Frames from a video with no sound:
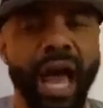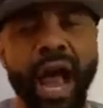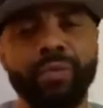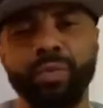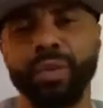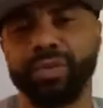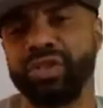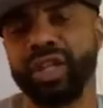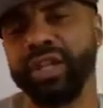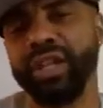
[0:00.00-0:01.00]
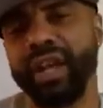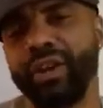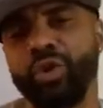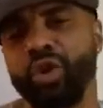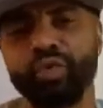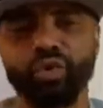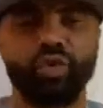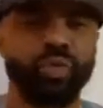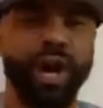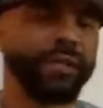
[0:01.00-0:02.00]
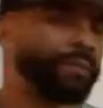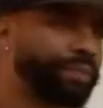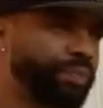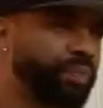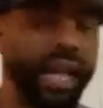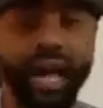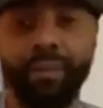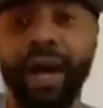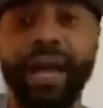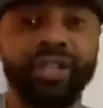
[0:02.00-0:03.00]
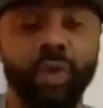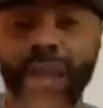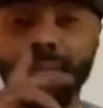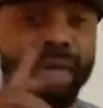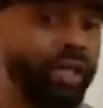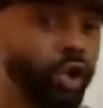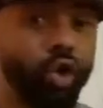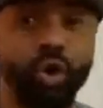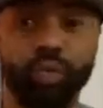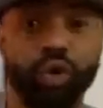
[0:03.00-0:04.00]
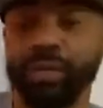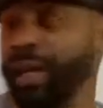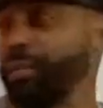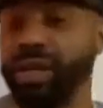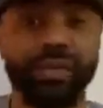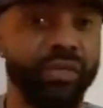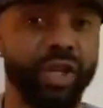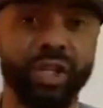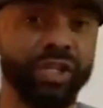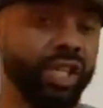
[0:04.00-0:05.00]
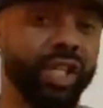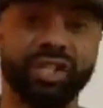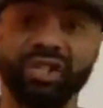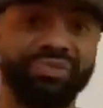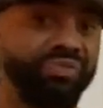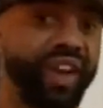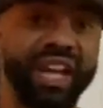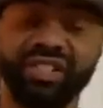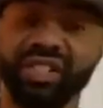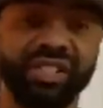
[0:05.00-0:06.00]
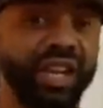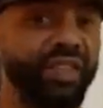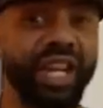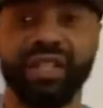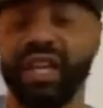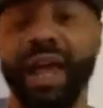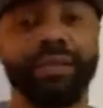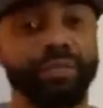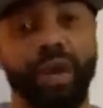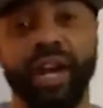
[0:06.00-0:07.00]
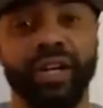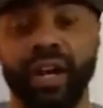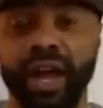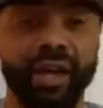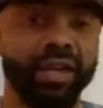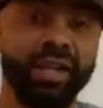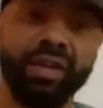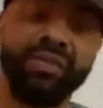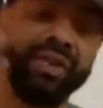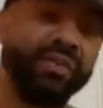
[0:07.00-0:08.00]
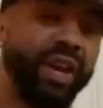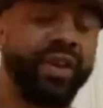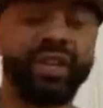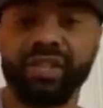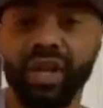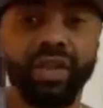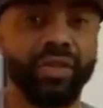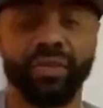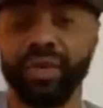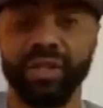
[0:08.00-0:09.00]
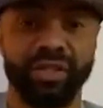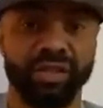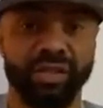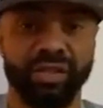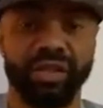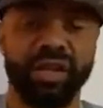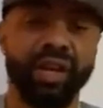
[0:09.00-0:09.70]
I remember sitting in that courtroom, right? Now, mind you, I done been in the courtrooms, I done been in front of the judges 5, 6, 7, 8 times prior to that for various other reasons.